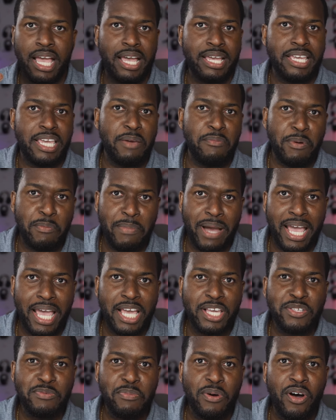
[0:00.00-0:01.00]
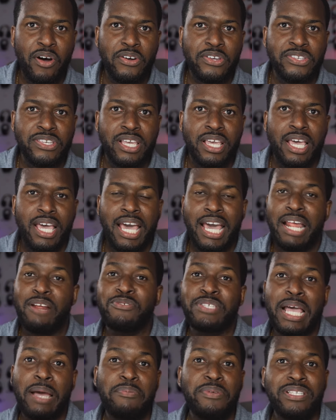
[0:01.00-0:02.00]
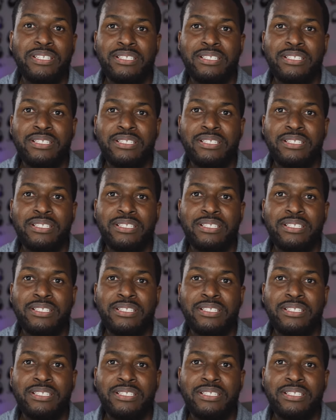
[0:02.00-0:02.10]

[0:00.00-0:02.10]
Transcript: I game on my Xbox, and I was happy